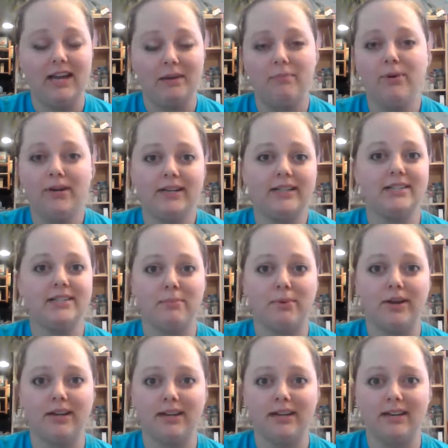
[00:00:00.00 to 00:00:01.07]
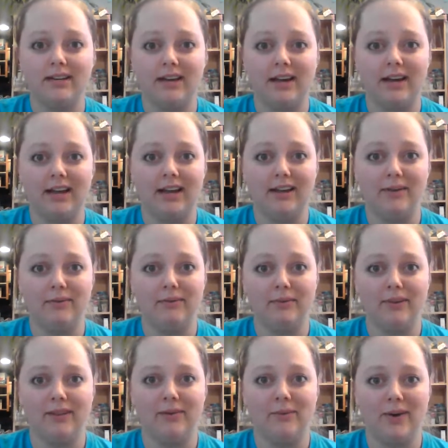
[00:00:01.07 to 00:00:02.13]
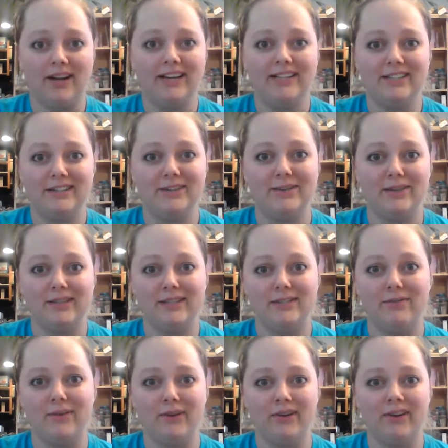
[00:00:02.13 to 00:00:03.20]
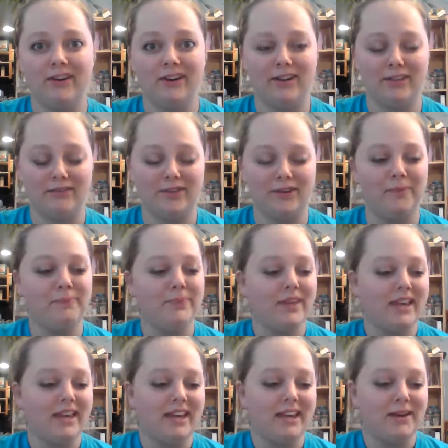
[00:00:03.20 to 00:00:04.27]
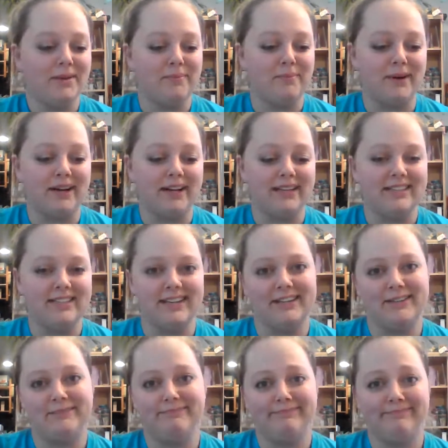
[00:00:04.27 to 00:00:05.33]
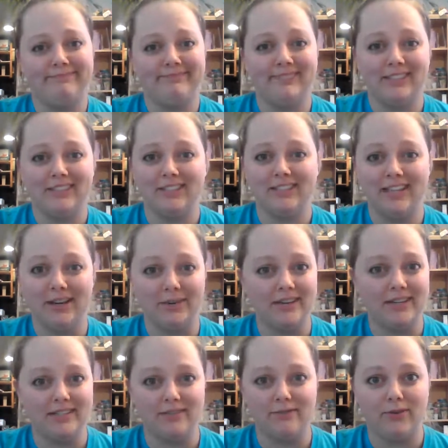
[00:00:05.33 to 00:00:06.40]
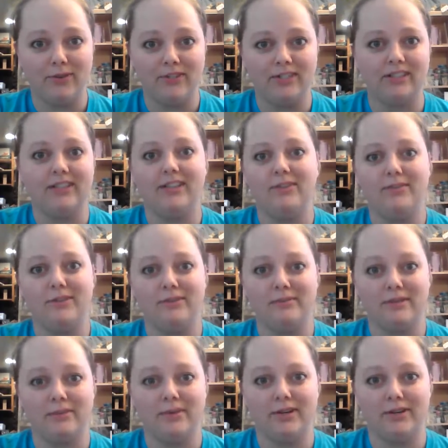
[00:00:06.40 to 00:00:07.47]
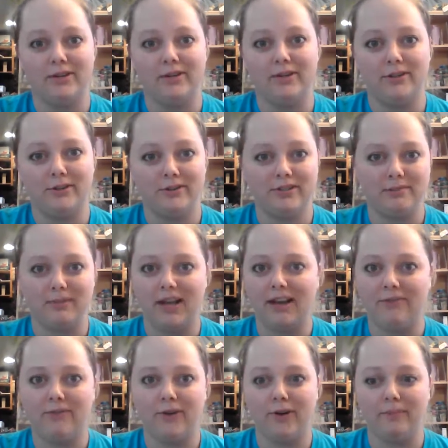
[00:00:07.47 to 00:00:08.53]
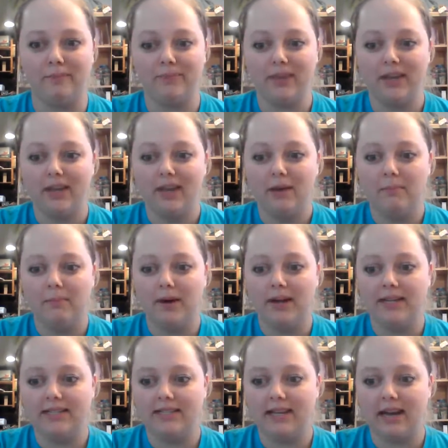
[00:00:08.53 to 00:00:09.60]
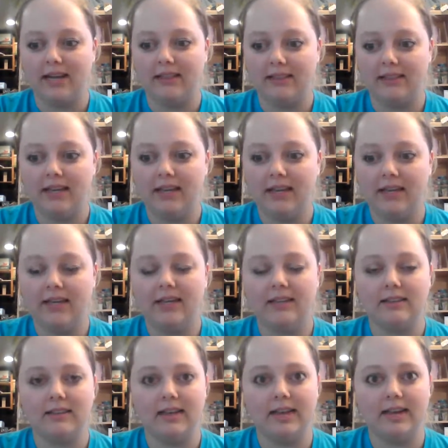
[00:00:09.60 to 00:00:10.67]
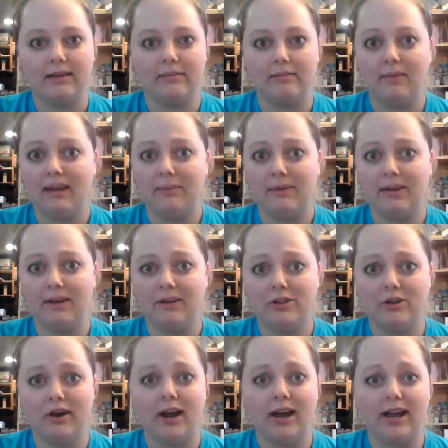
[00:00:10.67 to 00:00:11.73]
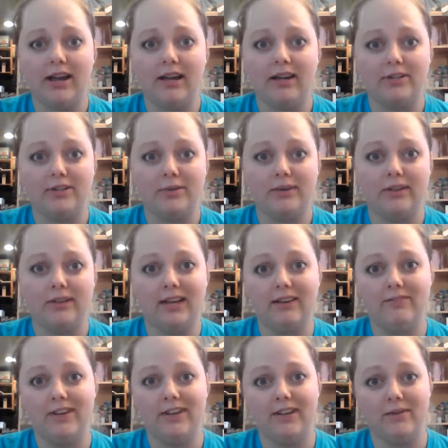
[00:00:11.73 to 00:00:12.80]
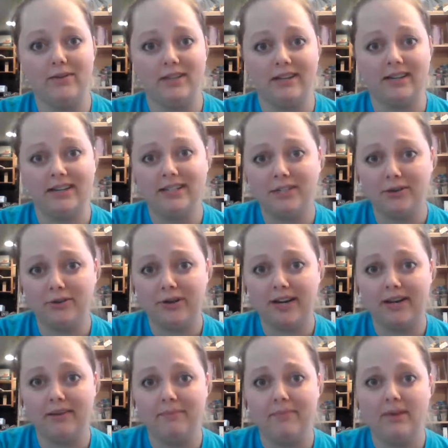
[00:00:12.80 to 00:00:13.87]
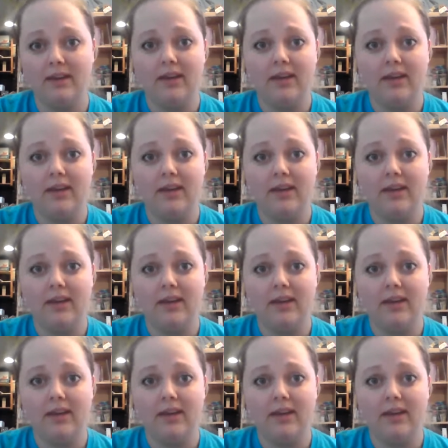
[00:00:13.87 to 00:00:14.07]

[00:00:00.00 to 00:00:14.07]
I'm pretty disappointed. I really wanted to do this for all of you, but it's just how it is. Unfortunately, YouTube's the one who controls the platform. But I think that maybe I'll try doing live videos on Instagram.